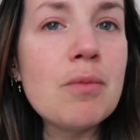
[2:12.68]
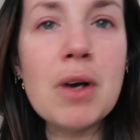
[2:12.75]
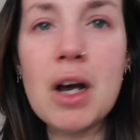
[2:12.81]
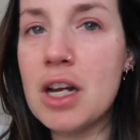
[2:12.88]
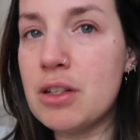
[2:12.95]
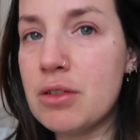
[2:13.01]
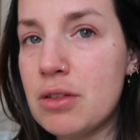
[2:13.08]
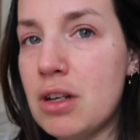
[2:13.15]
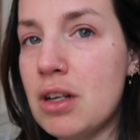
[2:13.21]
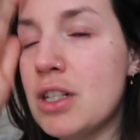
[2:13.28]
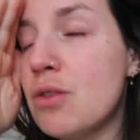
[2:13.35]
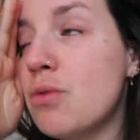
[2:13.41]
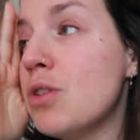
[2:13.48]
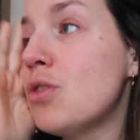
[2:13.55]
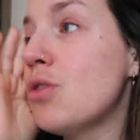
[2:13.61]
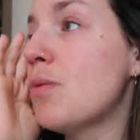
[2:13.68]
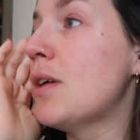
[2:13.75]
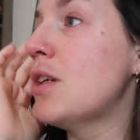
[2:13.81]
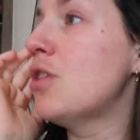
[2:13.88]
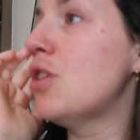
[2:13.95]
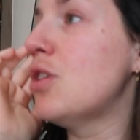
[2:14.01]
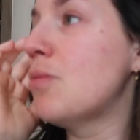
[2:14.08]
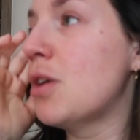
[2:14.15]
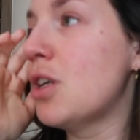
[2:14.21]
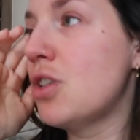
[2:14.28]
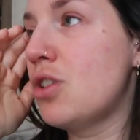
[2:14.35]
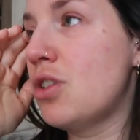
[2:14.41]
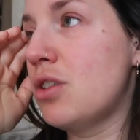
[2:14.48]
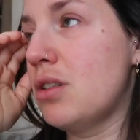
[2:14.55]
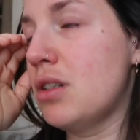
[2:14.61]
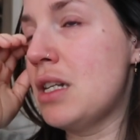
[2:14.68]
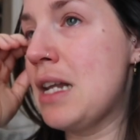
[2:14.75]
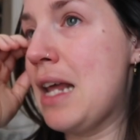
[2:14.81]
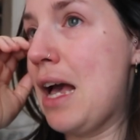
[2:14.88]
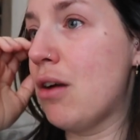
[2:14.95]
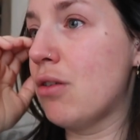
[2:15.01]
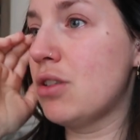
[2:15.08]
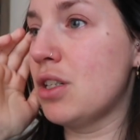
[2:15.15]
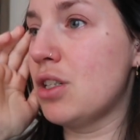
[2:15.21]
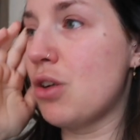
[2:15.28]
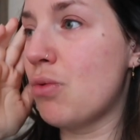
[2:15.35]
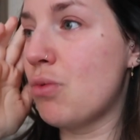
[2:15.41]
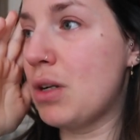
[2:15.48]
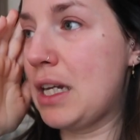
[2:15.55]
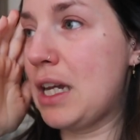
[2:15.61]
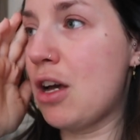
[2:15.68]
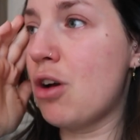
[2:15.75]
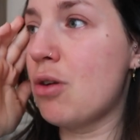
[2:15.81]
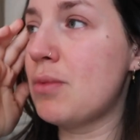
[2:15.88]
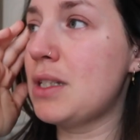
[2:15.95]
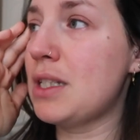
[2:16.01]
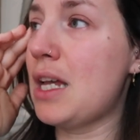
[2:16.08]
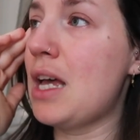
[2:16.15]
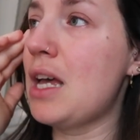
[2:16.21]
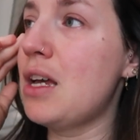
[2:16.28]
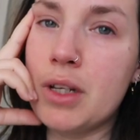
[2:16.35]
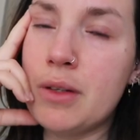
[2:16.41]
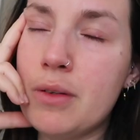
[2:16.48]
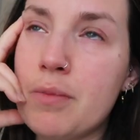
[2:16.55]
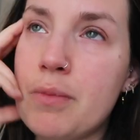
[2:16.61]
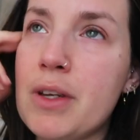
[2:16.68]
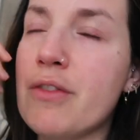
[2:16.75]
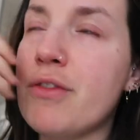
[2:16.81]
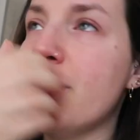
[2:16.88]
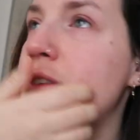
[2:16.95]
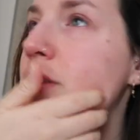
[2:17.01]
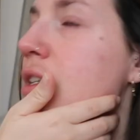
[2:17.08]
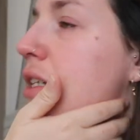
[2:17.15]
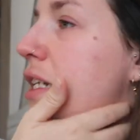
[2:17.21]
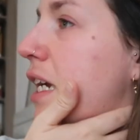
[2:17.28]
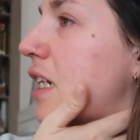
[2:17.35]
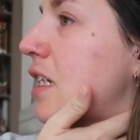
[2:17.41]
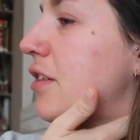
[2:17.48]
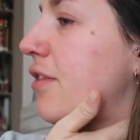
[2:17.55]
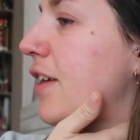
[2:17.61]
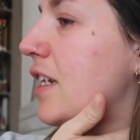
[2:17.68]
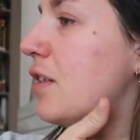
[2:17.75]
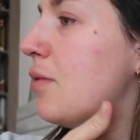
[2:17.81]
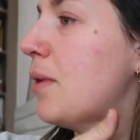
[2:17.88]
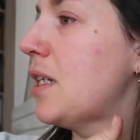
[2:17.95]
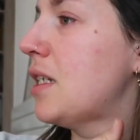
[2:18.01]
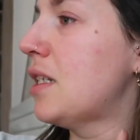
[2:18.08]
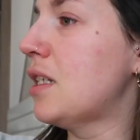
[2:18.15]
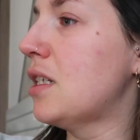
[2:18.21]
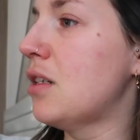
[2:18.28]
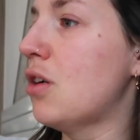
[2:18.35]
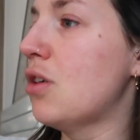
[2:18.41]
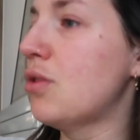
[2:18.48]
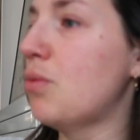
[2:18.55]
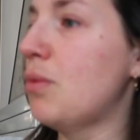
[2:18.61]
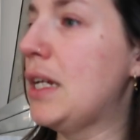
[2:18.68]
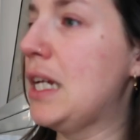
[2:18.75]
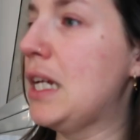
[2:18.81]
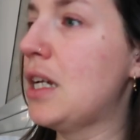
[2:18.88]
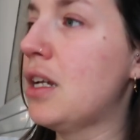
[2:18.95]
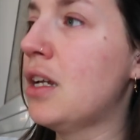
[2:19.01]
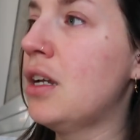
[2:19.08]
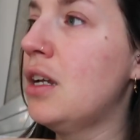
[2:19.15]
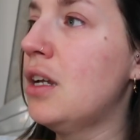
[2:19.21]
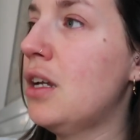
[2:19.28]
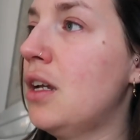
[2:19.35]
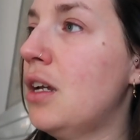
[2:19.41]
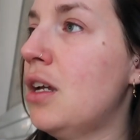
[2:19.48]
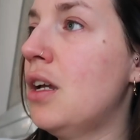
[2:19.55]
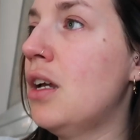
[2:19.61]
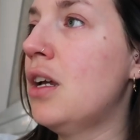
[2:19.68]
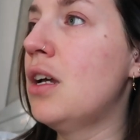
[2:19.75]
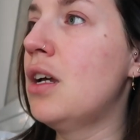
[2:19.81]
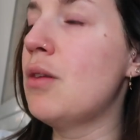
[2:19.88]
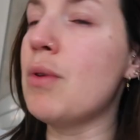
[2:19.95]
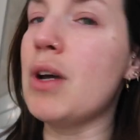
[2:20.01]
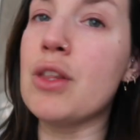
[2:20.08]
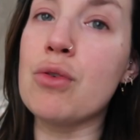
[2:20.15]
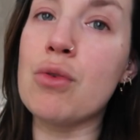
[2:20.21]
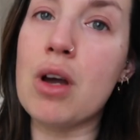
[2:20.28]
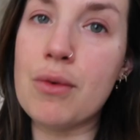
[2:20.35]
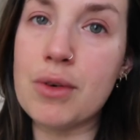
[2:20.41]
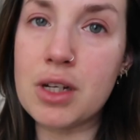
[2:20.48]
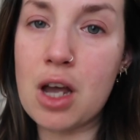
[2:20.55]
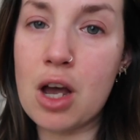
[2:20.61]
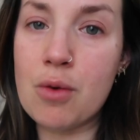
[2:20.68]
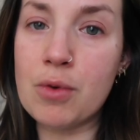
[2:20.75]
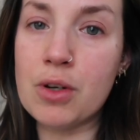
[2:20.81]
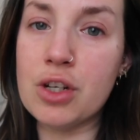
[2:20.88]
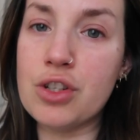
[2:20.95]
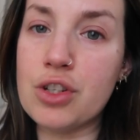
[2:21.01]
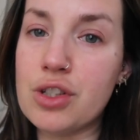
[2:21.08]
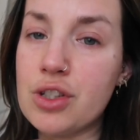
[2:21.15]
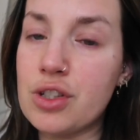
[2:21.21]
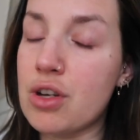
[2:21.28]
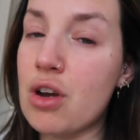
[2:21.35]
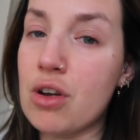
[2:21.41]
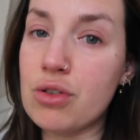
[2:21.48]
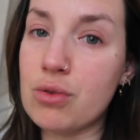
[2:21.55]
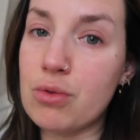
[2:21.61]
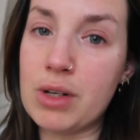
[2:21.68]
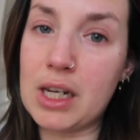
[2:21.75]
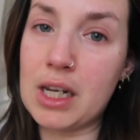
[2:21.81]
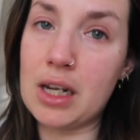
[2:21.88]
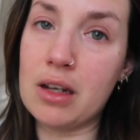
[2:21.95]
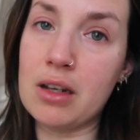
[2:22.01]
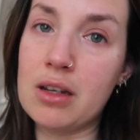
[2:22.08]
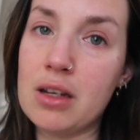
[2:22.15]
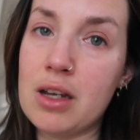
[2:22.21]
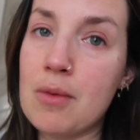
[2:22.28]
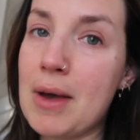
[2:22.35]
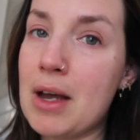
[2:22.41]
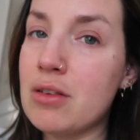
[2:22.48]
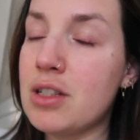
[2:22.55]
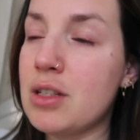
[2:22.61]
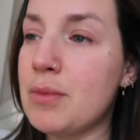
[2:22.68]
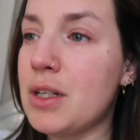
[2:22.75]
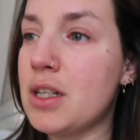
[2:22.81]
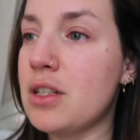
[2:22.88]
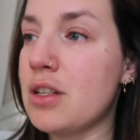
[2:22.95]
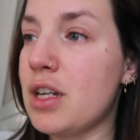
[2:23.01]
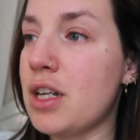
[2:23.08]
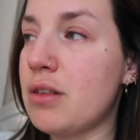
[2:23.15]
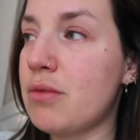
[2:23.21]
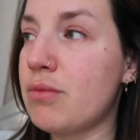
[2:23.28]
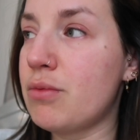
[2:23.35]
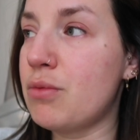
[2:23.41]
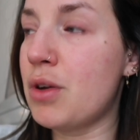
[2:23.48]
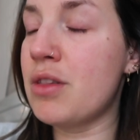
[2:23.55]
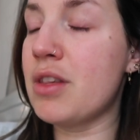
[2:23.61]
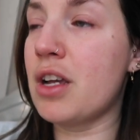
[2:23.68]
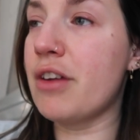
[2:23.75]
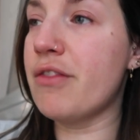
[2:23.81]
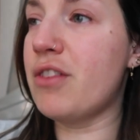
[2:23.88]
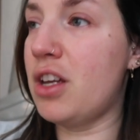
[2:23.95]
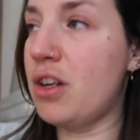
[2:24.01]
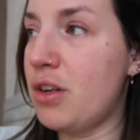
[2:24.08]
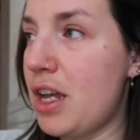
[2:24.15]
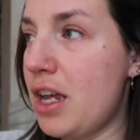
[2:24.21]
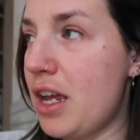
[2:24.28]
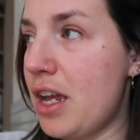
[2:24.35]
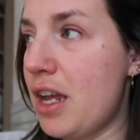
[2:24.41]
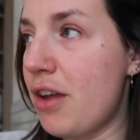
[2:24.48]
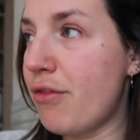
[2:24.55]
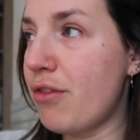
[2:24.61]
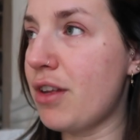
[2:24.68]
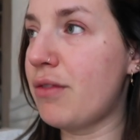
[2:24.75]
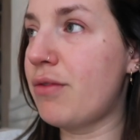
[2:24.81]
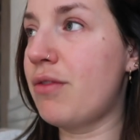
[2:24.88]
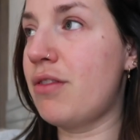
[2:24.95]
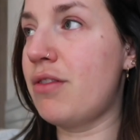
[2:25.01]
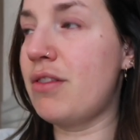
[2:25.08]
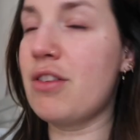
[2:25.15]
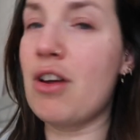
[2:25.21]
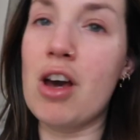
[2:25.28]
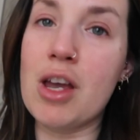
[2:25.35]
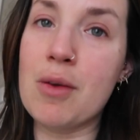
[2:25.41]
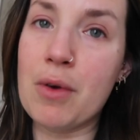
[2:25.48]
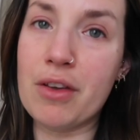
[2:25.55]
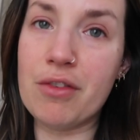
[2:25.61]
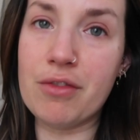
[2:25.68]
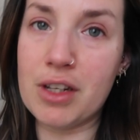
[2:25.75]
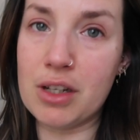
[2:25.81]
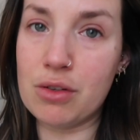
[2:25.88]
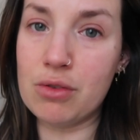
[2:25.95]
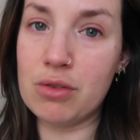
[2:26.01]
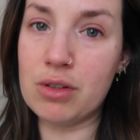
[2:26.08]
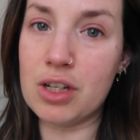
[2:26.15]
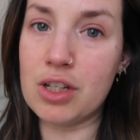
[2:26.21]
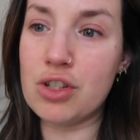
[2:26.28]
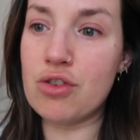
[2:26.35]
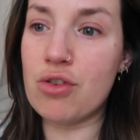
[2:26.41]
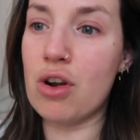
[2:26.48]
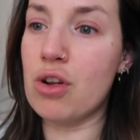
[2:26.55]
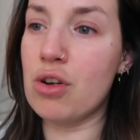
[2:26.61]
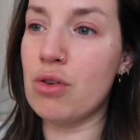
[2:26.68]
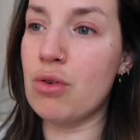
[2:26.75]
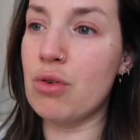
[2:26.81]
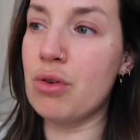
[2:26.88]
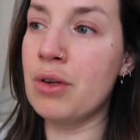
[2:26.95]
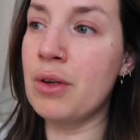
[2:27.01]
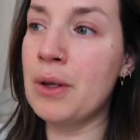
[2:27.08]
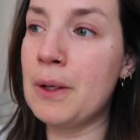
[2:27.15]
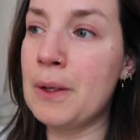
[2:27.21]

But I don't want to talk about it too much now because I don't want to get upset. I'm in a bit of a negative headspace this last week. But I thought I would come on and just start talking about it because one thing I've learned, every time I feel a struggle or